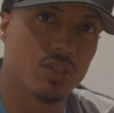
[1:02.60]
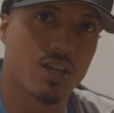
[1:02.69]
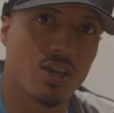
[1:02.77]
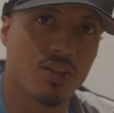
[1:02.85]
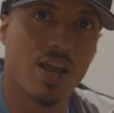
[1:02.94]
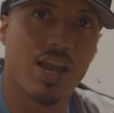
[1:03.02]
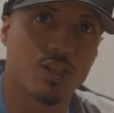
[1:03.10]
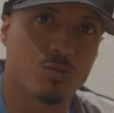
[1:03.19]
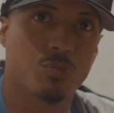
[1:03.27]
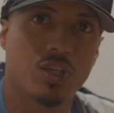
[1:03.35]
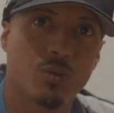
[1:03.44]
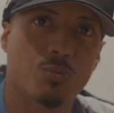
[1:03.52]
together as
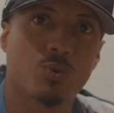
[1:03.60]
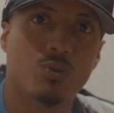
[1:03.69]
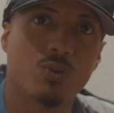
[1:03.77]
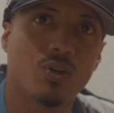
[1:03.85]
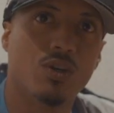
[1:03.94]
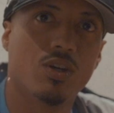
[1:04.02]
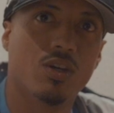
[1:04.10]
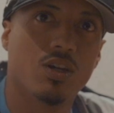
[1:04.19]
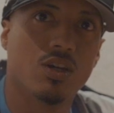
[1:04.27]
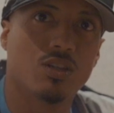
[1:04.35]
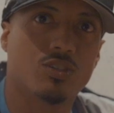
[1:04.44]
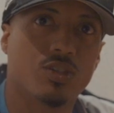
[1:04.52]
people
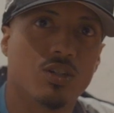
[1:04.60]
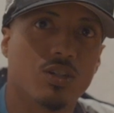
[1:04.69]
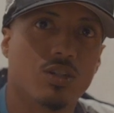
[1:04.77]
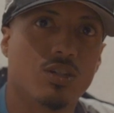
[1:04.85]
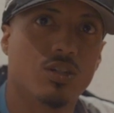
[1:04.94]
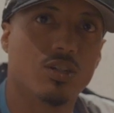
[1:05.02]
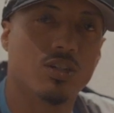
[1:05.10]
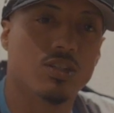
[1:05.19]
to